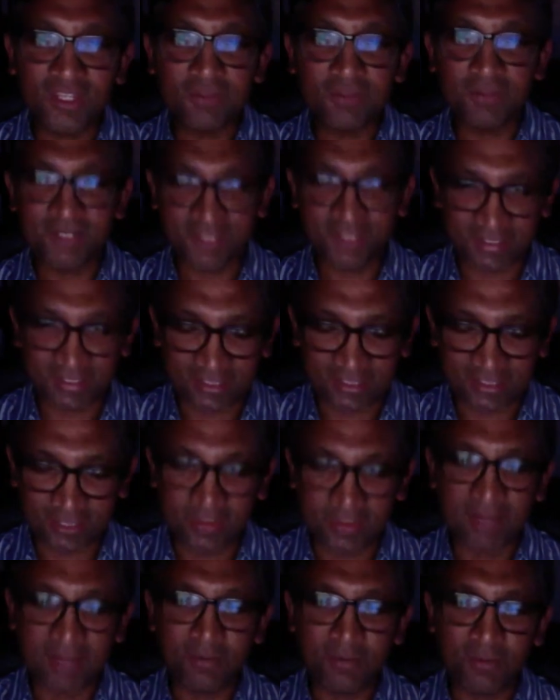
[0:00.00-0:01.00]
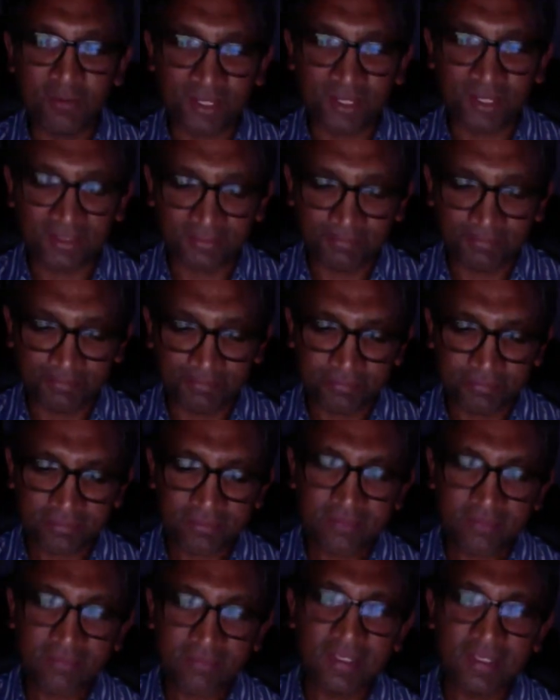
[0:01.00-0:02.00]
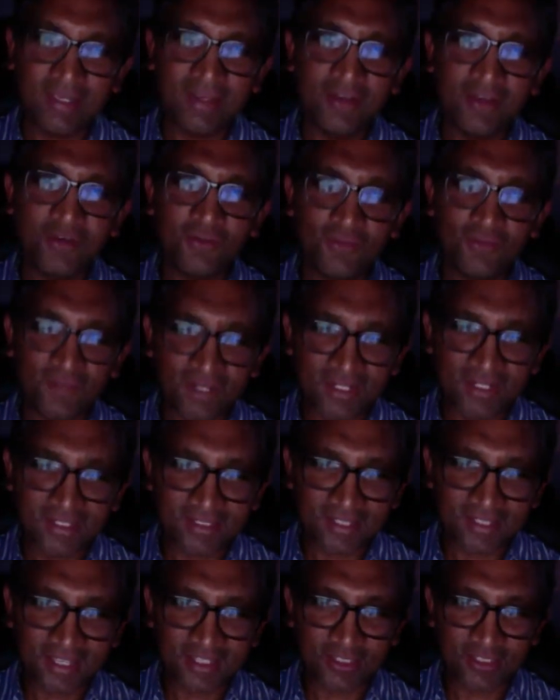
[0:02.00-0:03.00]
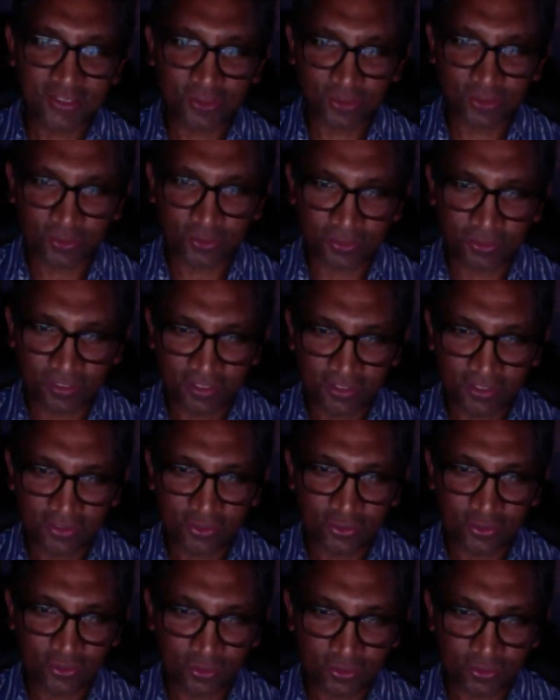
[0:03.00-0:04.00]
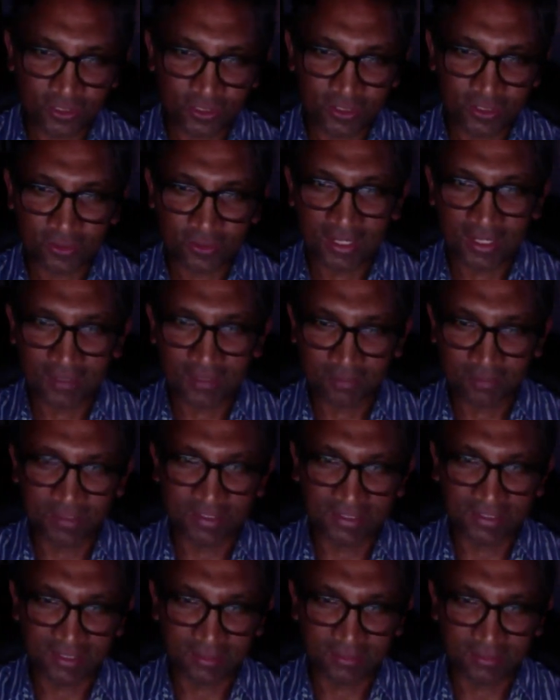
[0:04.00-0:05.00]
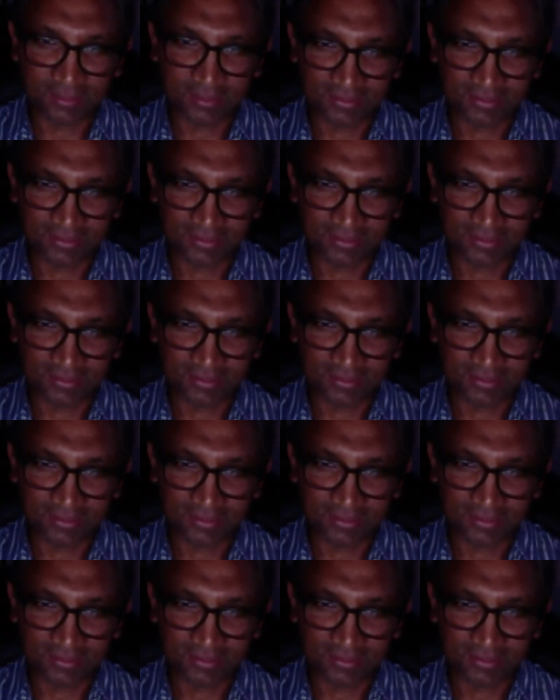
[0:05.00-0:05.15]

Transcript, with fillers: percent. So number one, first exclude pseudohypokalemia.